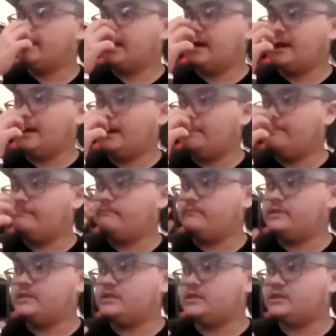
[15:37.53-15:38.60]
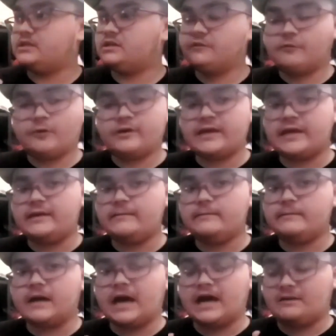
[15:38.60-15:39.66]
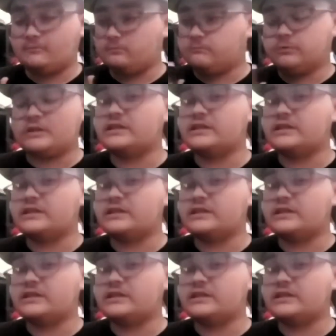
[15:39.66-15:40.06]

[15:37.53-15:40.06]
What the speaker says: The 4K